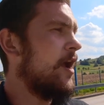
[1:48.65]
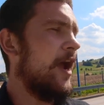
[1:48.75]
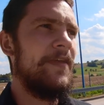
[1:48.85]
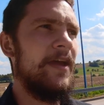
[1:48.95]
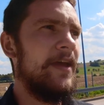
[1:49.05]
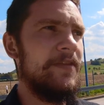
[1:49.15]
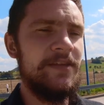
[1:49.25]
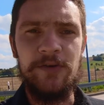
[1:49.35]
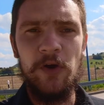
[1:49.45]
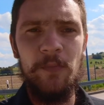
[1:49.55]
and then
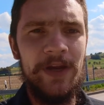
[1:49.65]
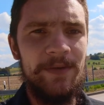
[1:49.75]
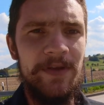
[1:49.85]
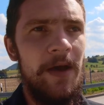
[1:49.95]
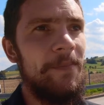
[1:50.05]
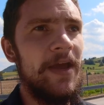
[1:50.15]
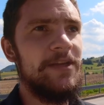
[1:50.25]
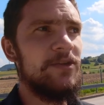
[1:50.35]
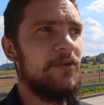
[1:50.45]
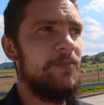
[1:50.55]
this girl picked me up
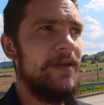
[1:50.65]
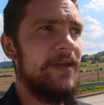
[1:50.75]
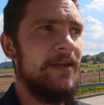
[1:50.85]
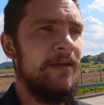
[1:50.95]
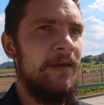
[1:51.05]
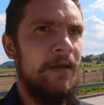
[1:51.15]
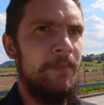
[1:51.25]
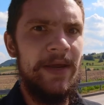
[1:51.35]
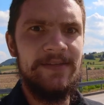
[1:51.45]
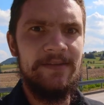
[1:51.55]
and took me
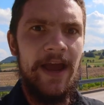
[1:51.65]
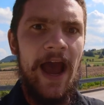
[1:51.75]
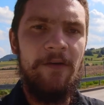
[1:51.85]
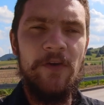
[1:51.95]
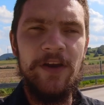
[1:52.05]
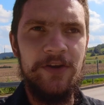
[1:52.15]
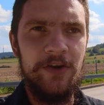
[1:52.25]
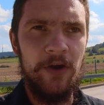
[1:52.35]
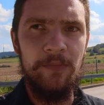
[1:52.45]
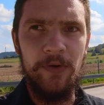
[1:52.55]
basically halfway to
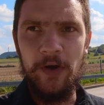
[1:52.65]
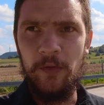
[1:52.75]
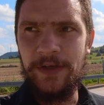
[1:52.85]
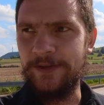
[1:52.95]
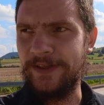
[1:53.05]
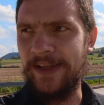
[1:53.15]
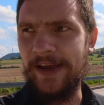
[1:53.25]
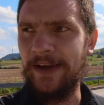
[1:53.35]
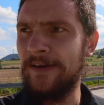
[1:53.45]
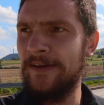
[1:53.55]
Nuremberg, which is
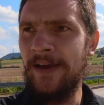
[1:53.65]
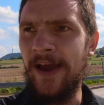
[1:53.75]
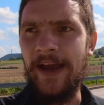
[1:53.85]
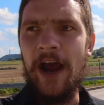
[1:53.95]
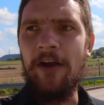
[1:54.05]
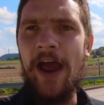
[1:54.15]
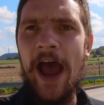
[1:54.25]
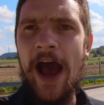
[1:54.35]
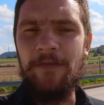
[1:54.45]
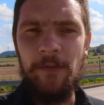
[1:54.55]
like an hour and a
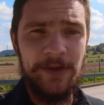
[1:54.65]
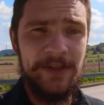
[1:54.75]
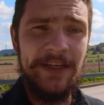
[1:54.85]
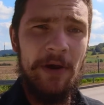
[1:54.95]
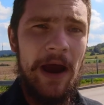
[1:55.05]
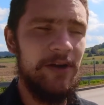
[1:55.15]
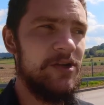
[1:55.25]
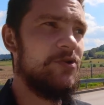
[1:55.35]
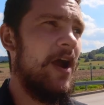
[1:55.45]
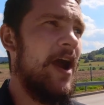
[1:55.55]
half, almost 2 hour
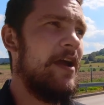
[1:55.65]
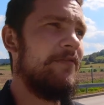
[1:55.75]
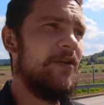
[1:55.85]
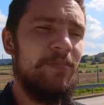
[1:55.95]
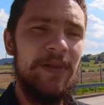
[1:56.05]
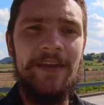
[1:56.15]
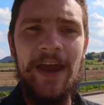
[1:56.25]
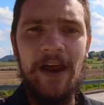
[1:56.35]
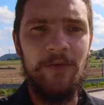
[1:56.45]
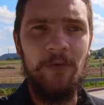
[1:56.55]
drive,
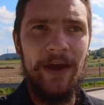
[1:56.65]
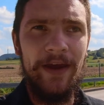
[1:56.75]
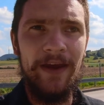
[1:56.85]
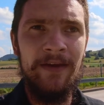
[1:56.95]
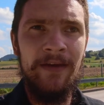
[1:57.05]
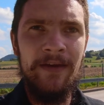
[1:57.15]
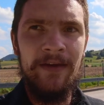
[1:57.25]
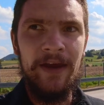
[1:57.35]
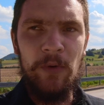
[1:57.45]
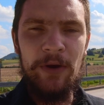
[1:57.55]
completely out of her way.
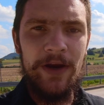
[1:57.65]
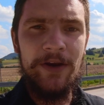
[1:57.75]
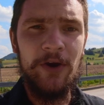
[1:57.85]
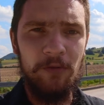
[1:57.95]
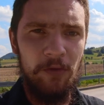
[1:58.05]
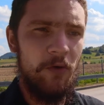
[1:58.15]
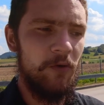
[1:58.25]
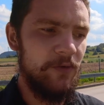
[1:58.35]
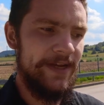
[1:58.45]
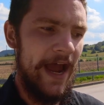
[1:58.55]
We were in her
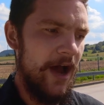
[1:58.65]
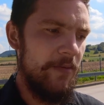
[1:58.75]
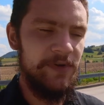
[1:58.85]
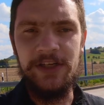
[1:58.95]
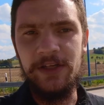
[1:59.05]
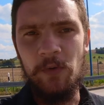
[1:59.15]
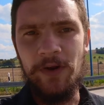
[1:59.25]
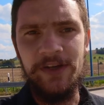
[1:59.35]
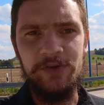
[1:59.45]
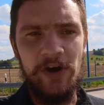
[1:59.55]
local town, but she just
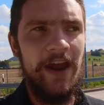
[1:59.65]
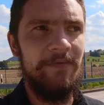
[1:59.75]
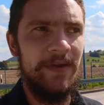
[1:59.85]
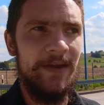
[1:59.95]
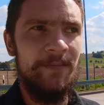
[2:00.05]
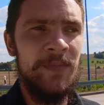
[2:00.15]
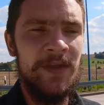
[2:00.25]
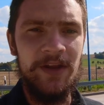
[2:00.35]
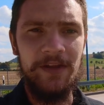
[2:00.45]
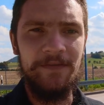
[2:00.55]
wanted to drive me
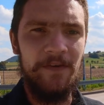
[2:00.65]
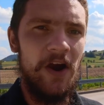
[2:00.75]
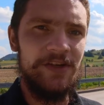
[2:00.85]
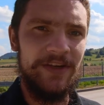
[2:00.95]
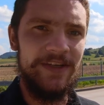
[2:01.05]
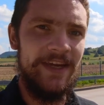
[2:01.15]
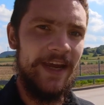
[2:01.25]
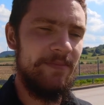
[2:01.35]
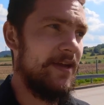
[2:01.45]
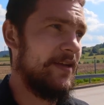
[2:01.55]
as far as she could
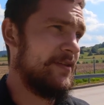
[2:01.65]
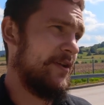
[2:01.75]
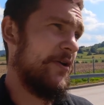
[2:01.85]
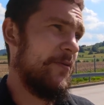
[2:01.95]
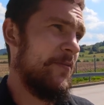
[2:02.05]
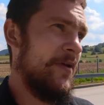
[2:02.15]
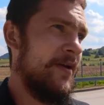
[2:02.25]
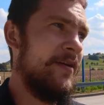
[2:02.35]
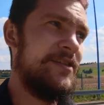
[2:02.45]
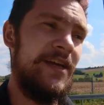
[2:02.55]
take me.
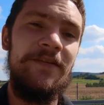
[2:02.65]
So she had